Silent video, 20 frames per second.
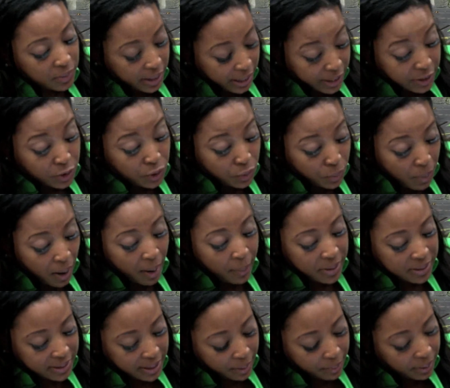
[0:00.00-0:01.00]

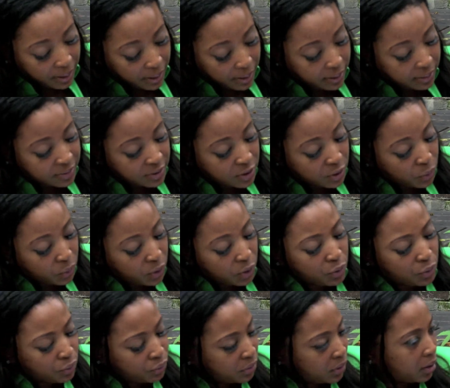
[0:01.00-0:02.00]
Mamá También. So what do
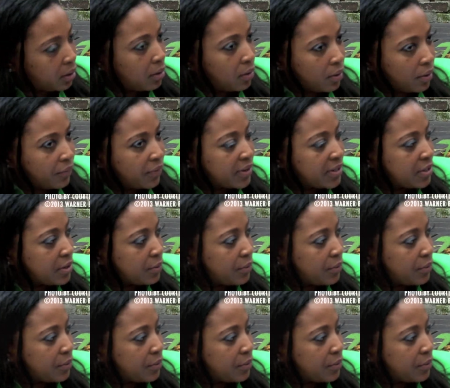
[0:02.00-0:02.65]
you think of his